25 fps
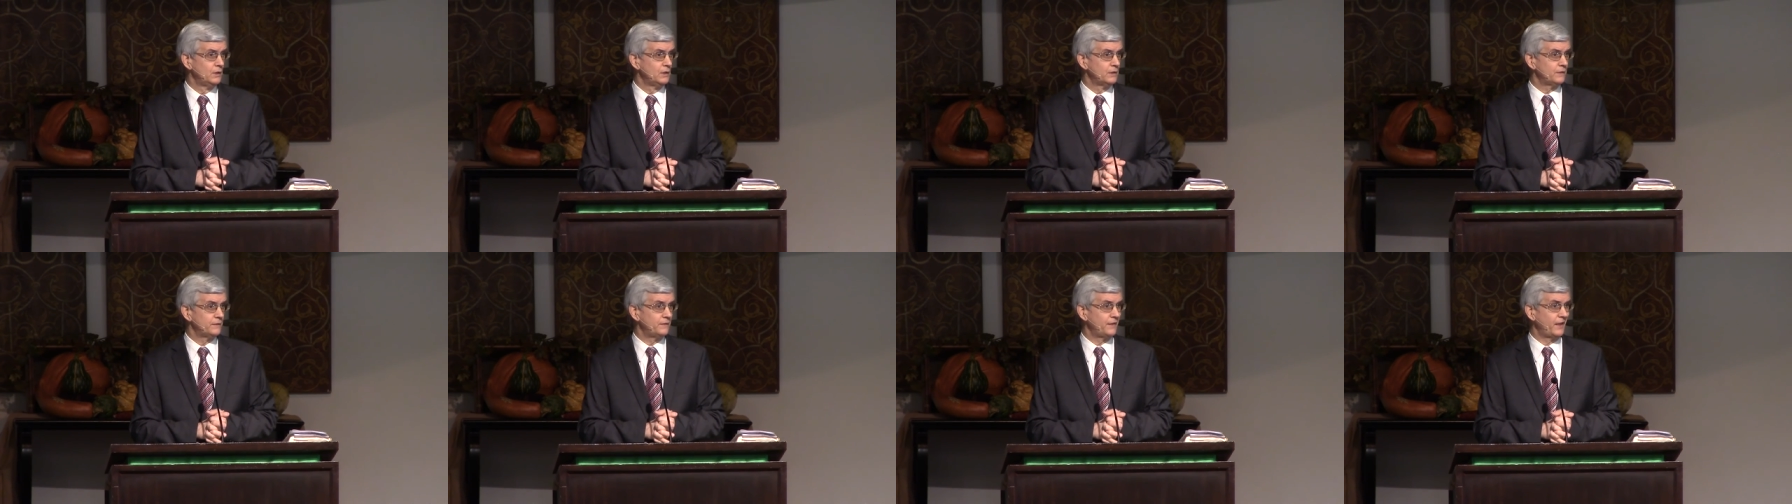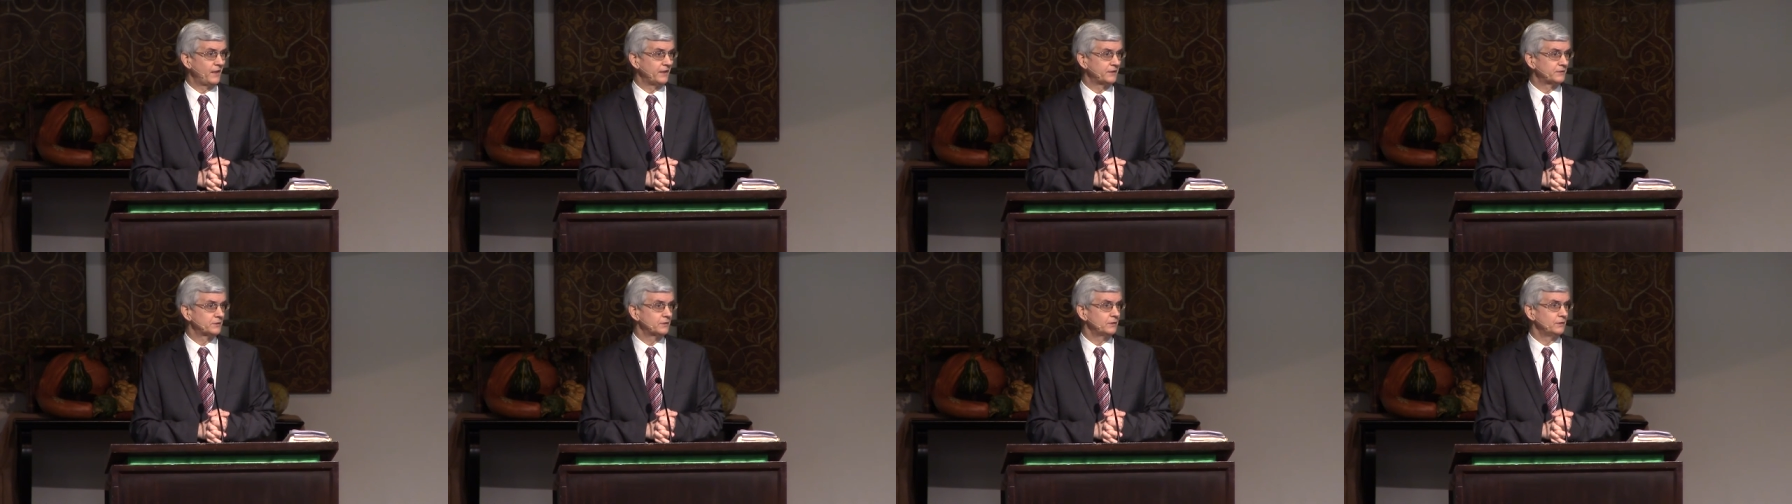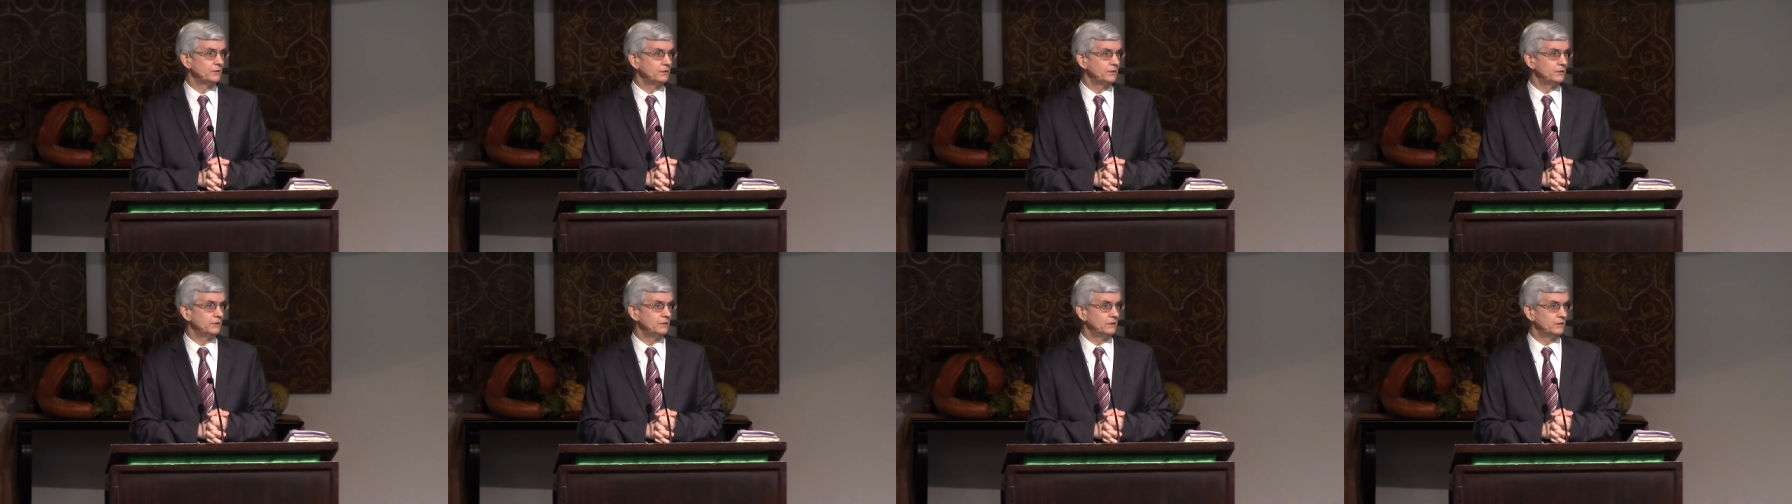that
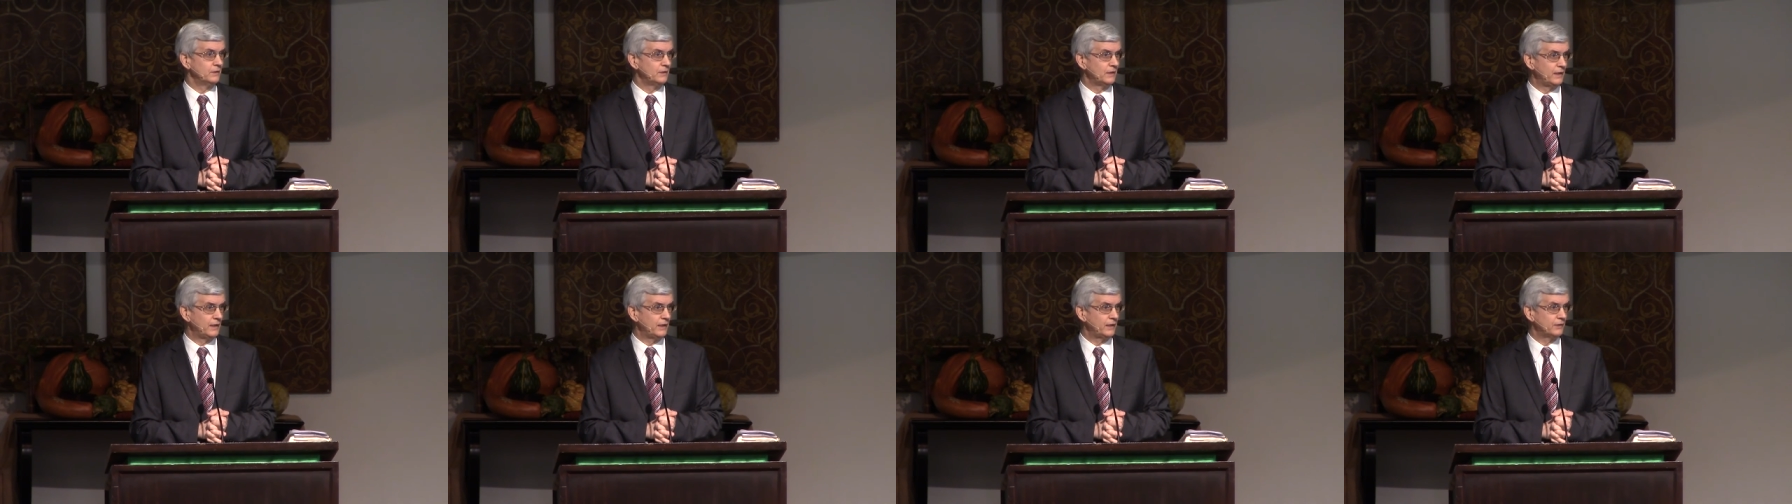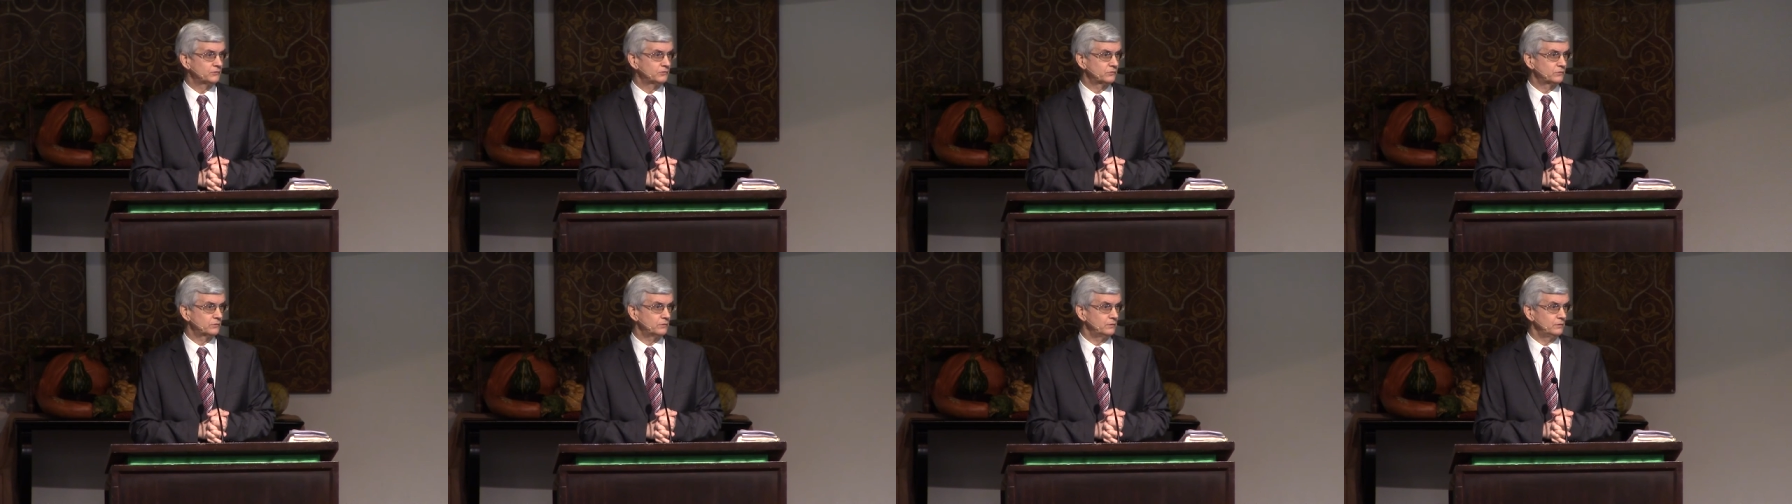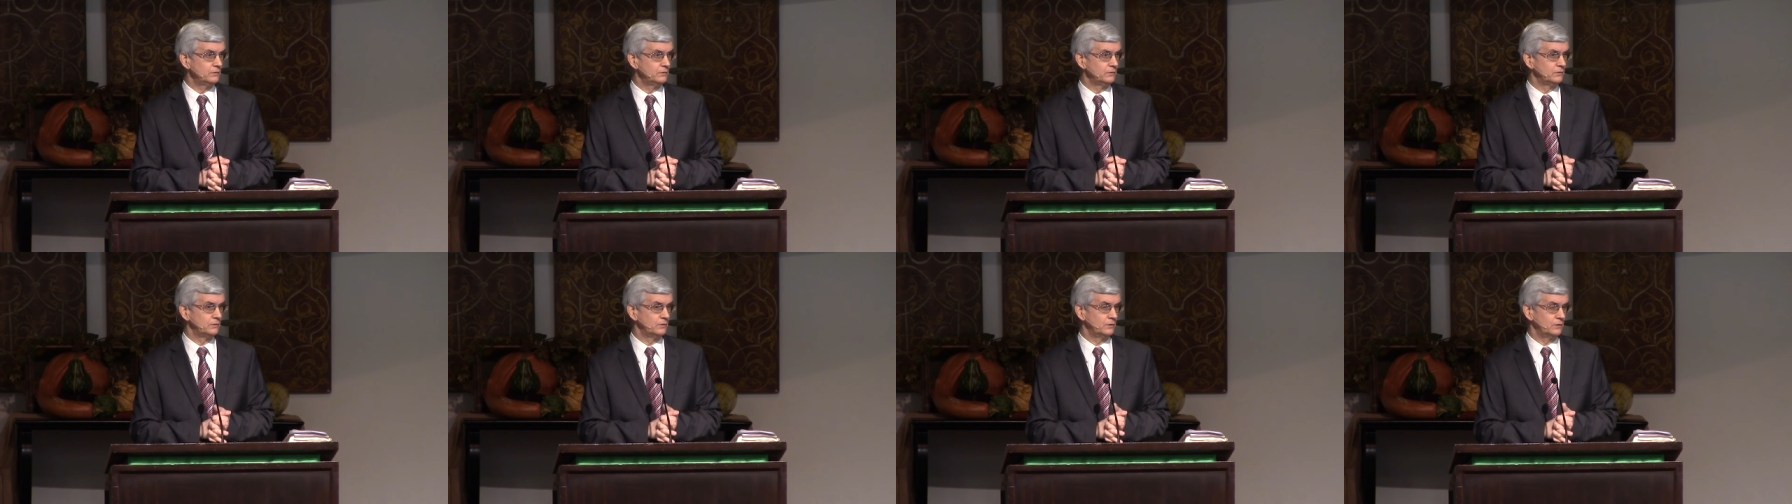last,
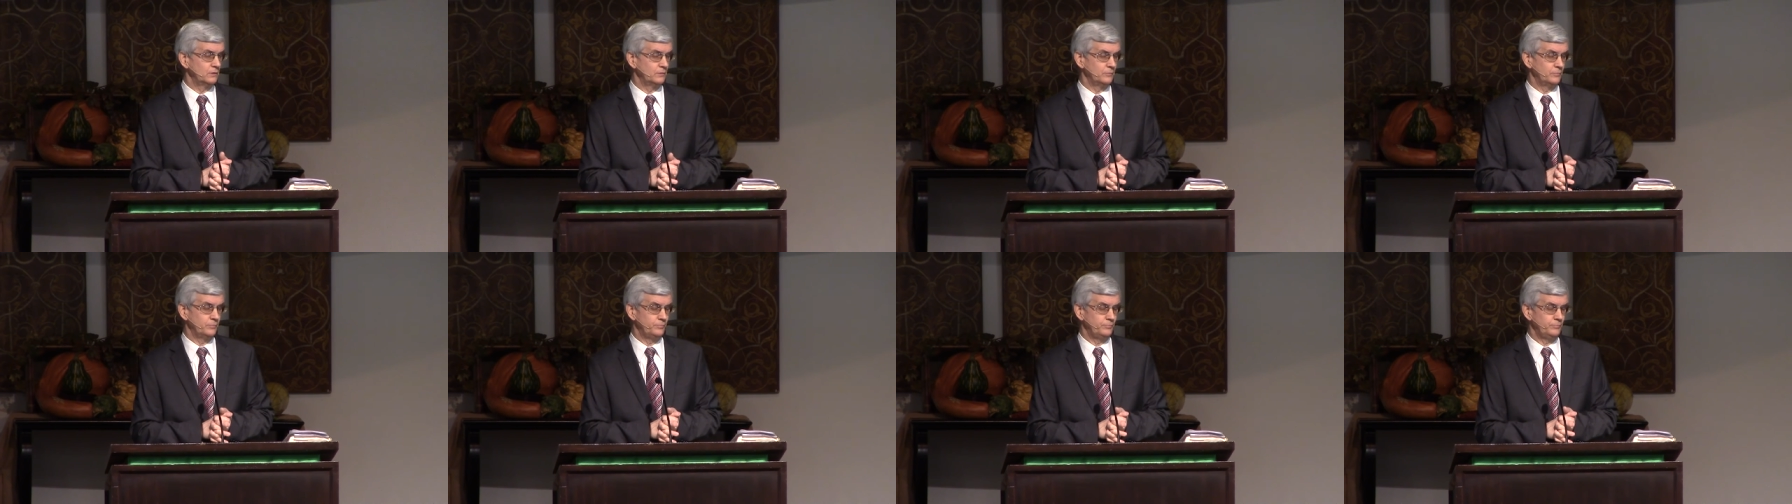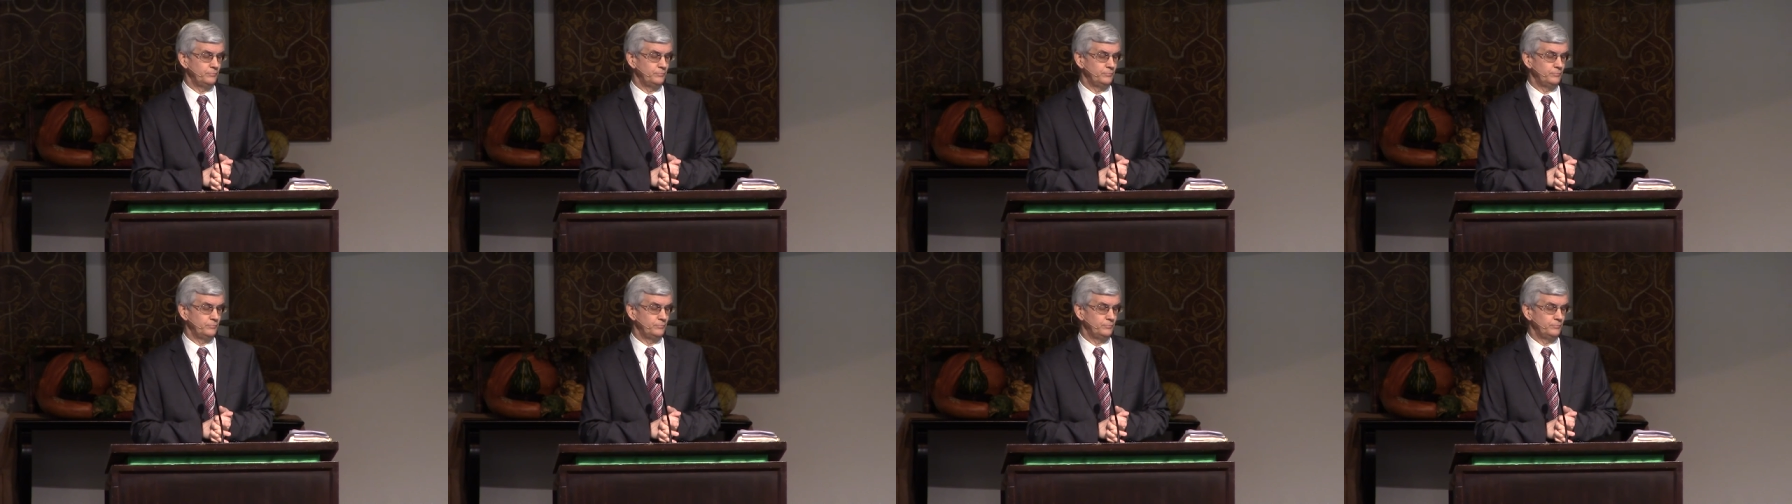uh,